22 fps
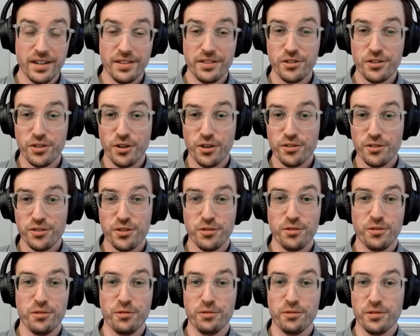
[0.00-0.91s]
there's
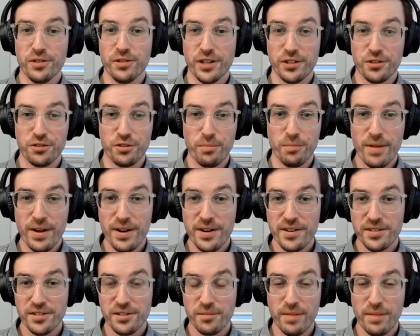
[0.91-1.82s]
also a
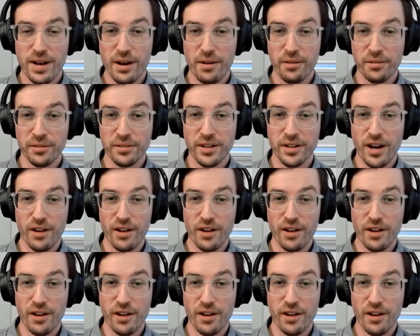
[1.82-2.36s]
tremendous amount